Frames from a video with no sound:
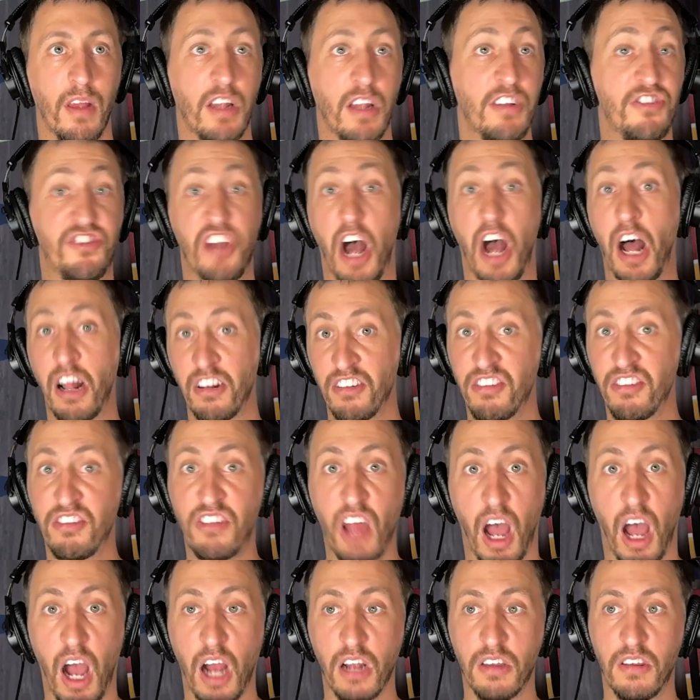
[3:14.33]
John
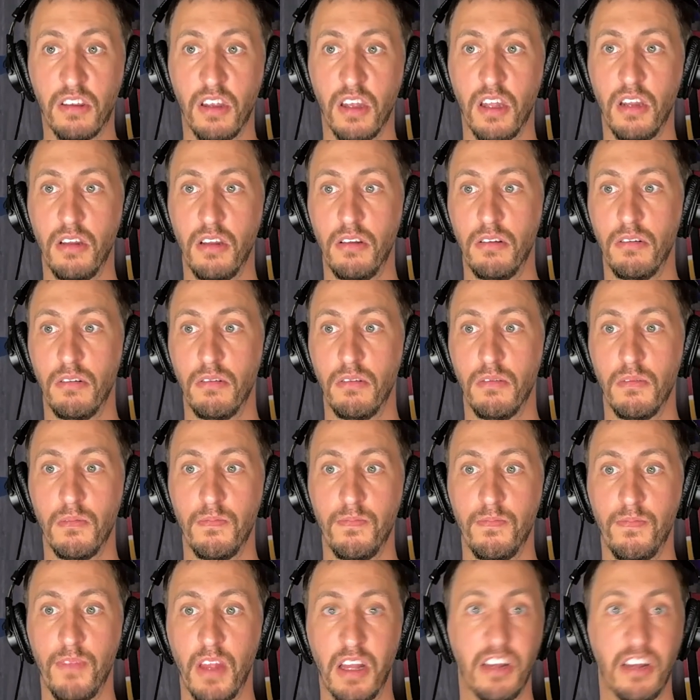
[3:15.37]
Stockton,
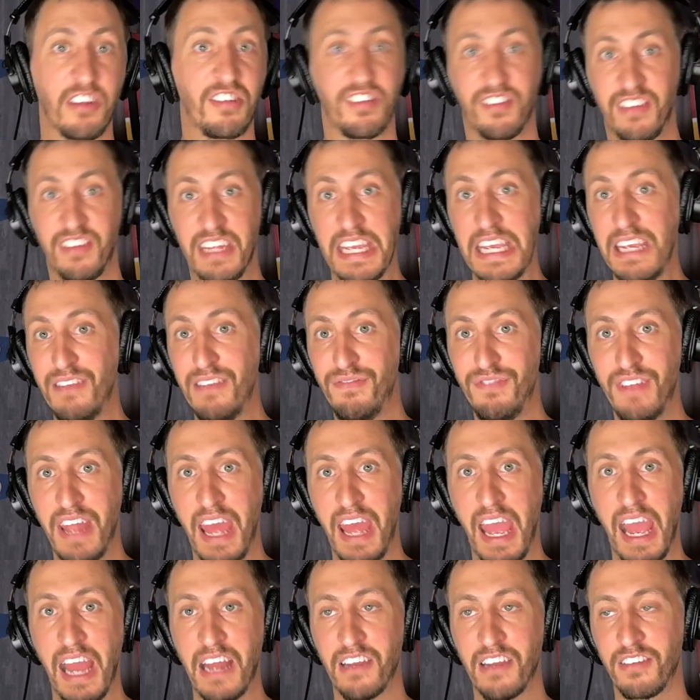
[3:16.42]
Steve
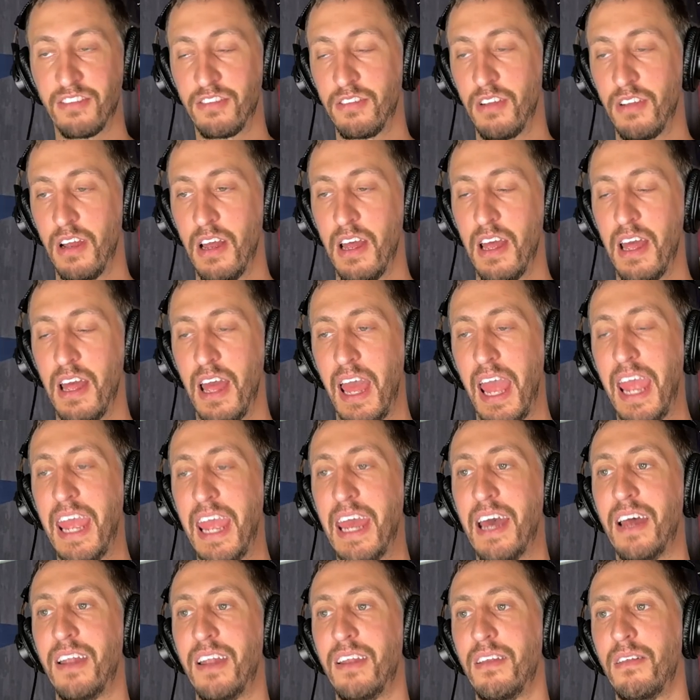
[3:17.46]
Nash?
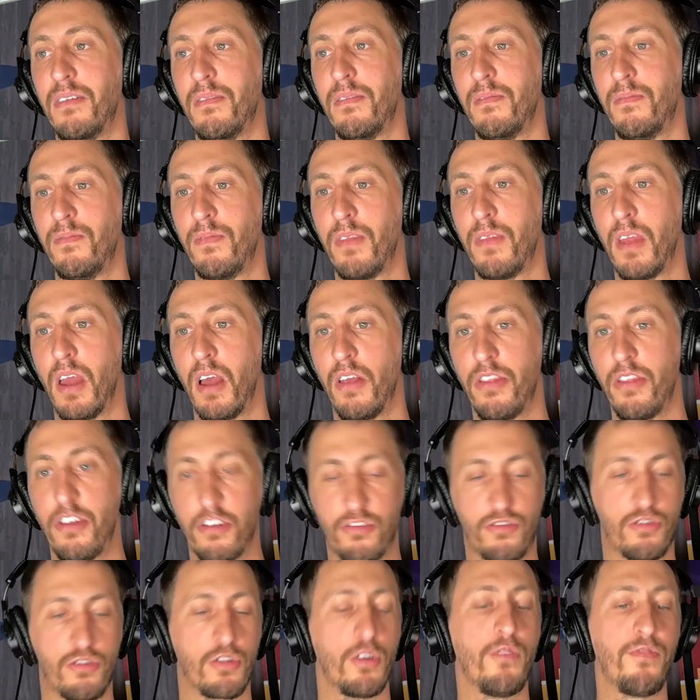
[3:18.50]
And the
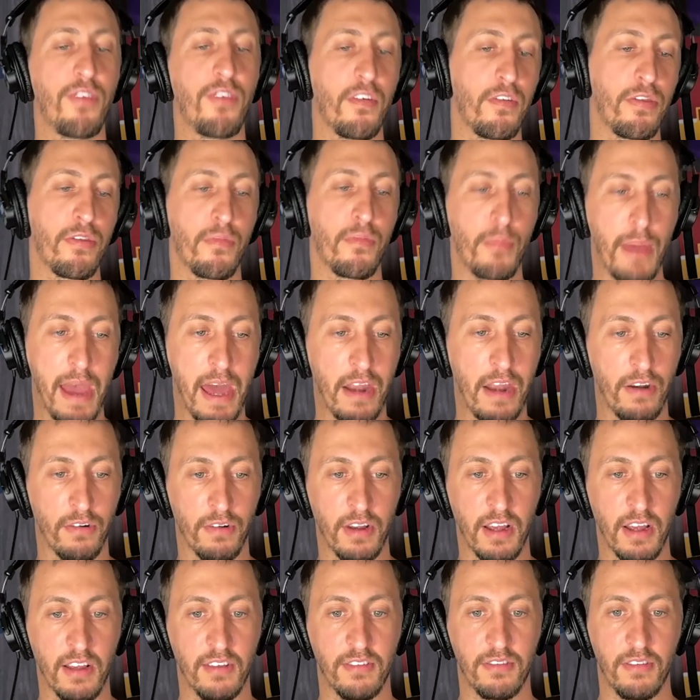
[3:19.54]
truth of the matter
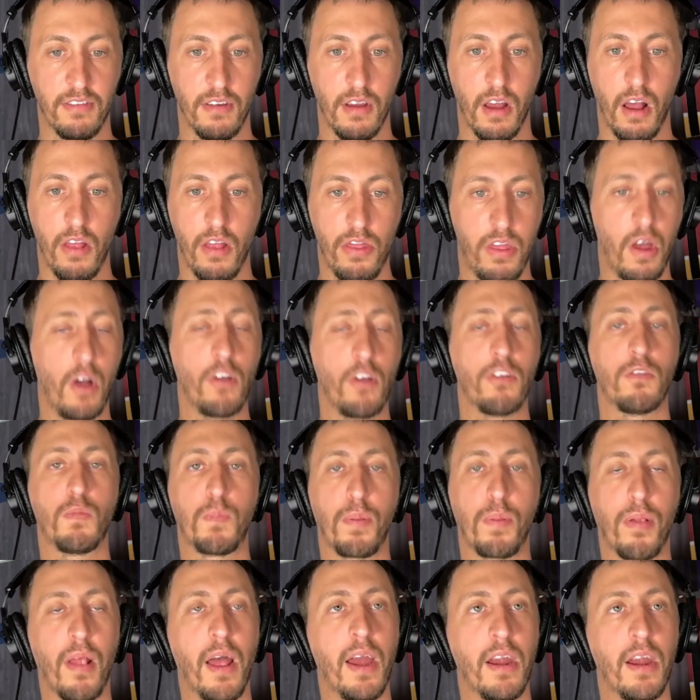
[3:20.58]
is, those
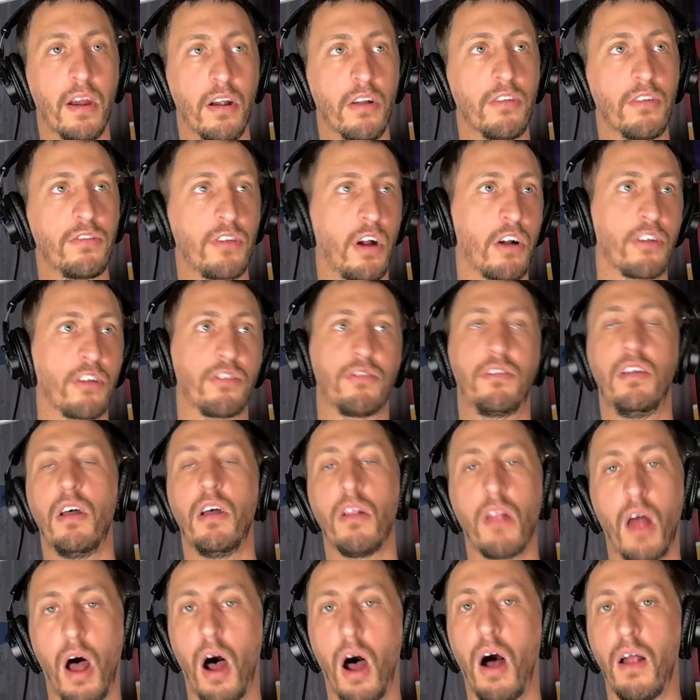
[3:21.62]
players are
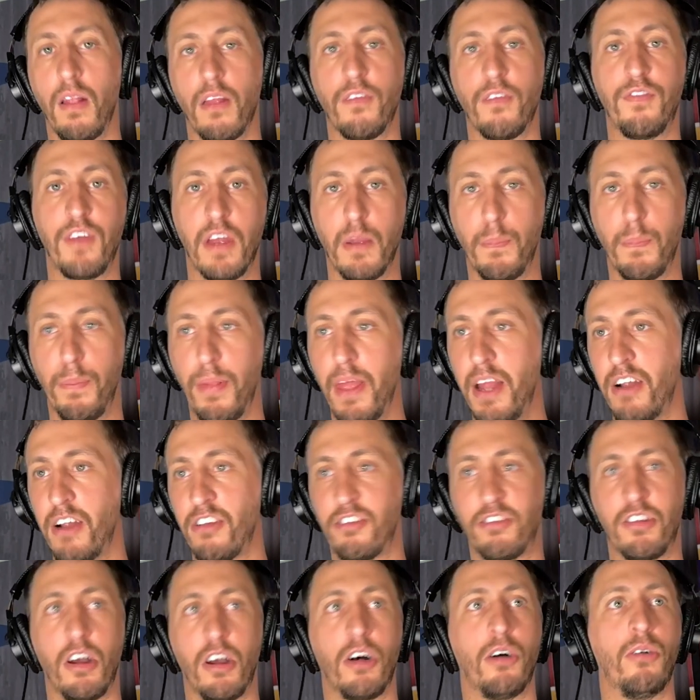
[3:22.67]
still Hall of Fame players.
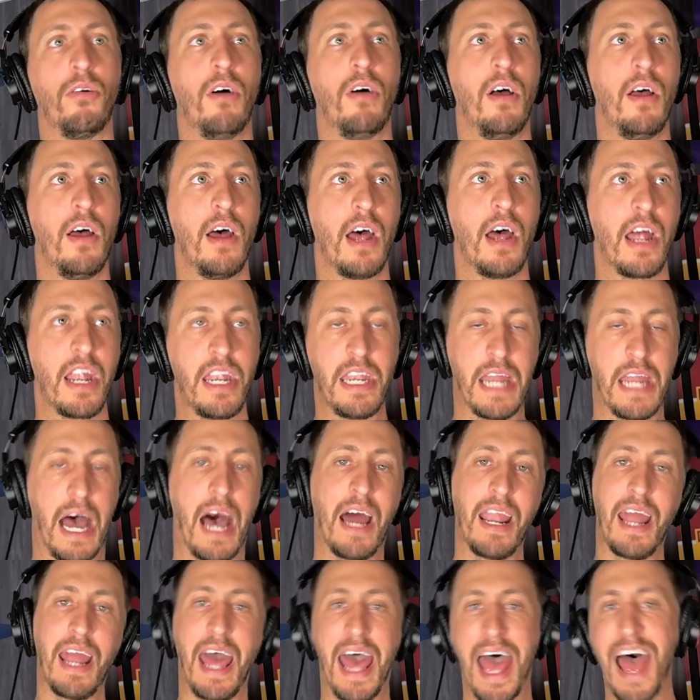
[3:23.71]
So
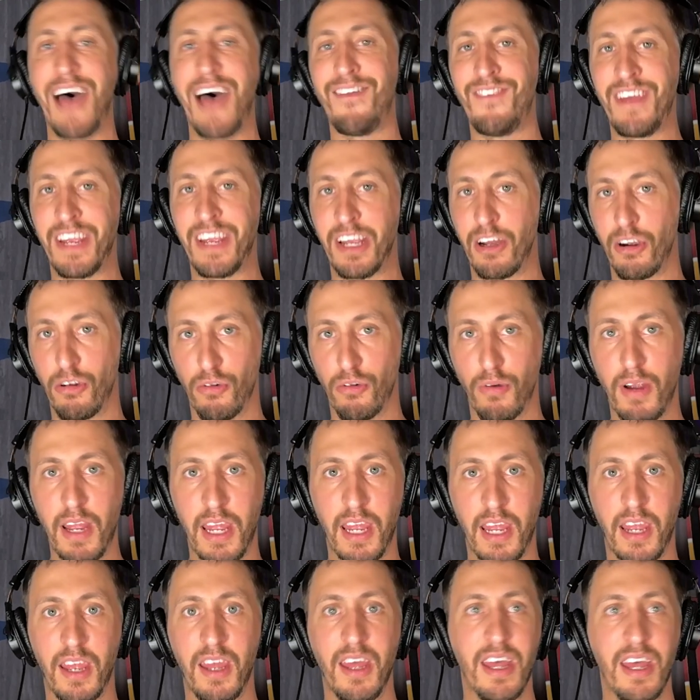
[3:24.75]
not having a
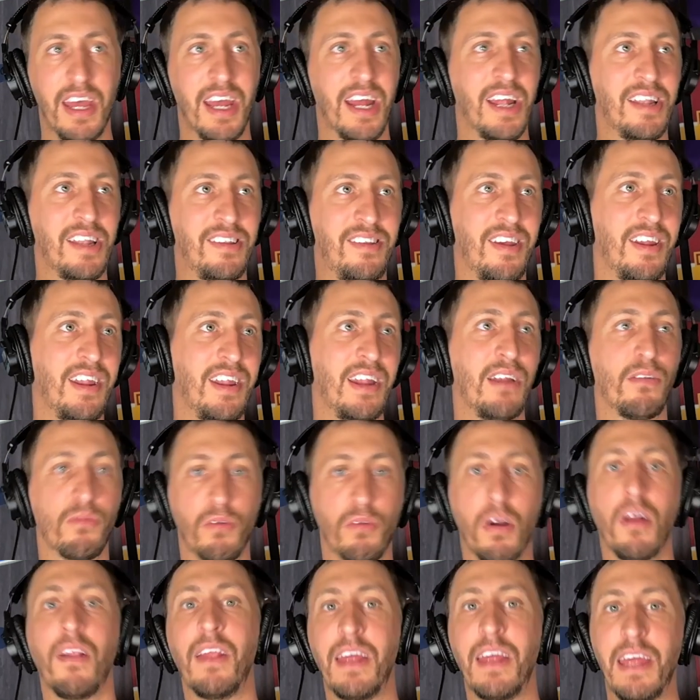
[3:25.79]
ring didn't
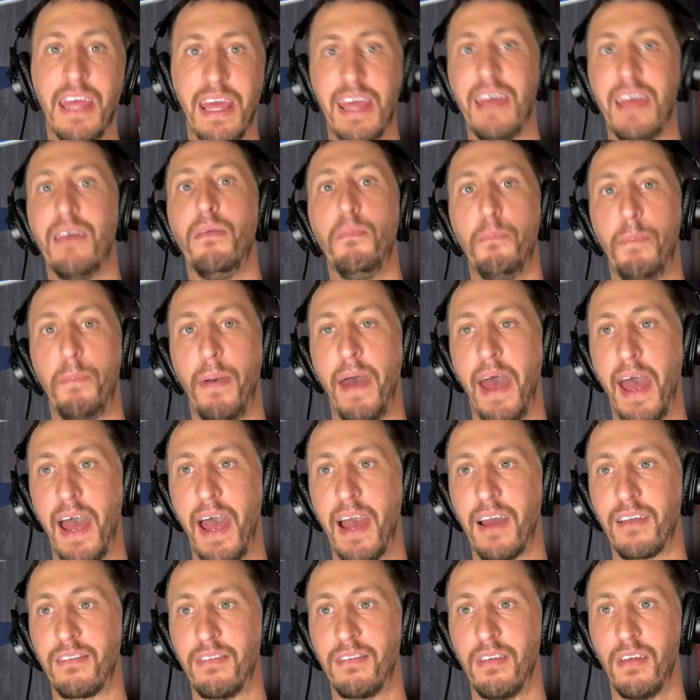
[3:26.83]
really
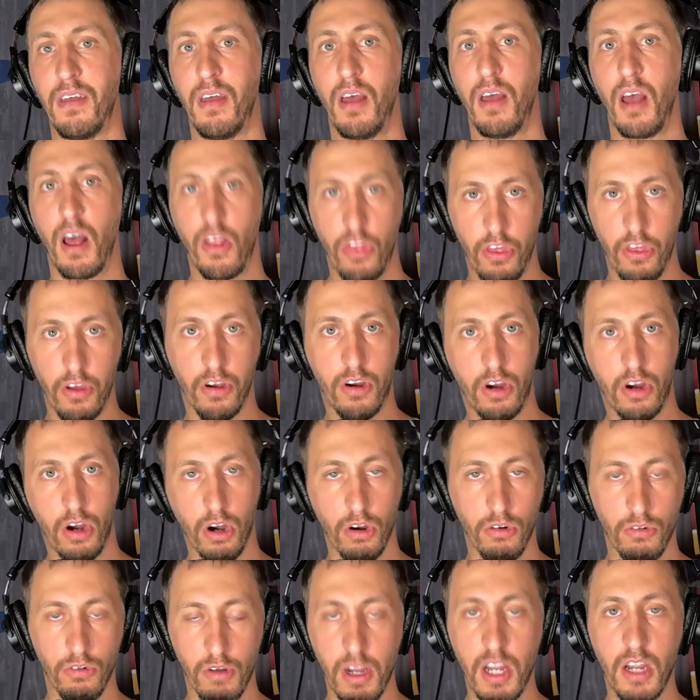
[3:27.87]
impact the
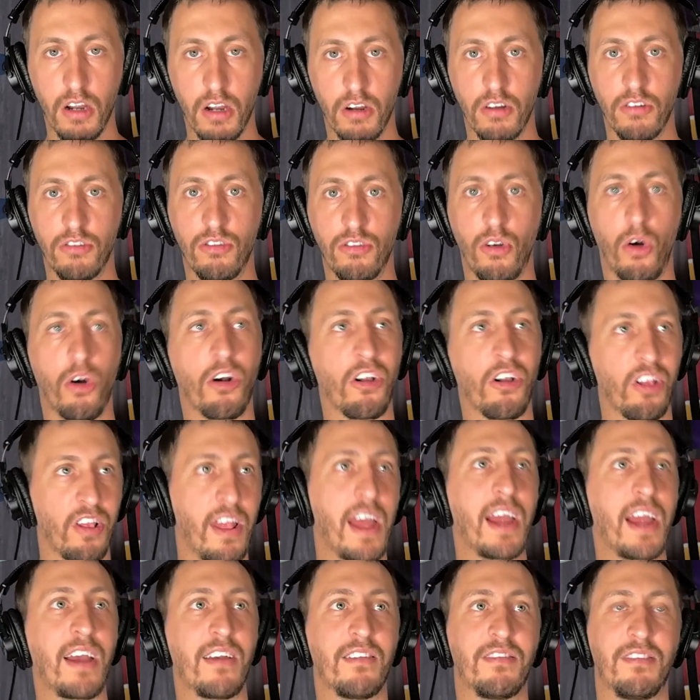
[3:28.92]
careers or
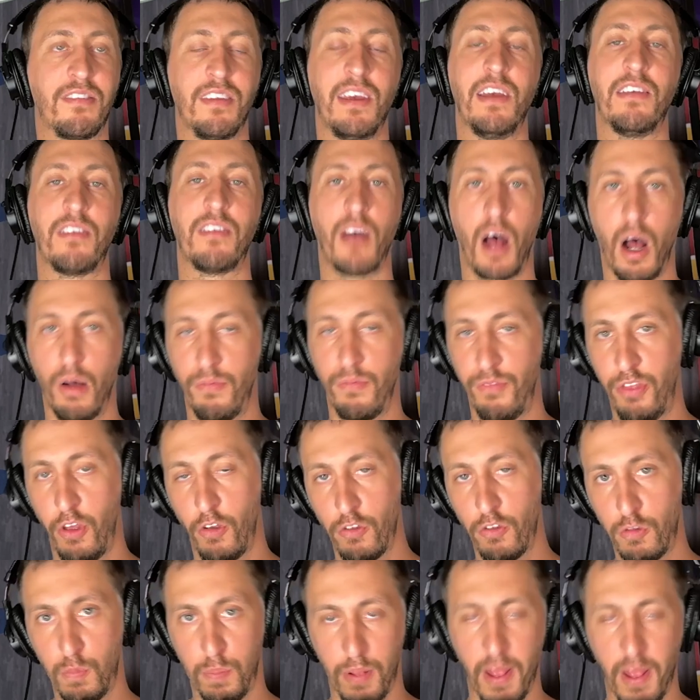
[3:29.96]
legacies of
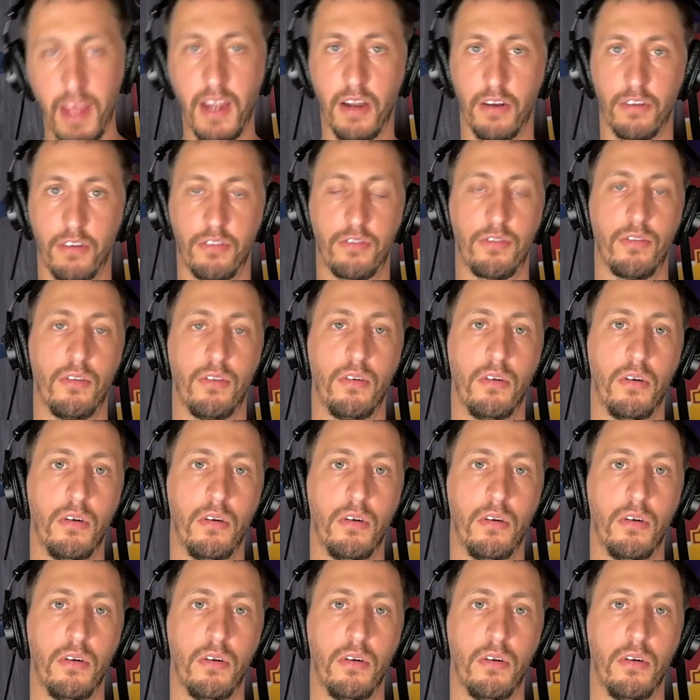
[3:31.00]
those players.